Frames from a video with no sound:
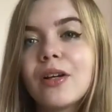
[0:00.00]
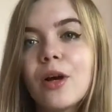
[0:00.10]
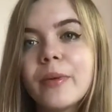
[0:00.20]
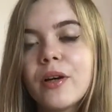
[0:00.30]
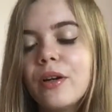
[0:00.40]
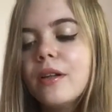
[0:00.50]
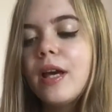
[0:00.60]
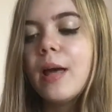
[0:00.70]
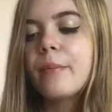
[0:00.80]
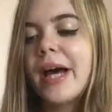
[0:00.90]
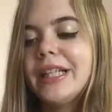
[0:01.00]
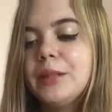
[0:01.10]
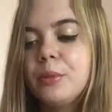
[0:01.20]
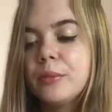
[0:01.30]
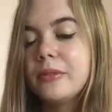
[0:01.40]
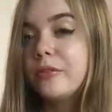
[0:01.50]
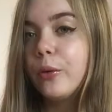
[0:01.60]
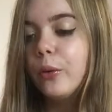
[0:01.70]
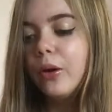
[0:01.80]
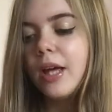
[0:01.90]
Comic Con, but I actually bought
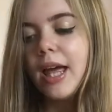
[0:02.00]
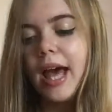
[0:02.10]
before,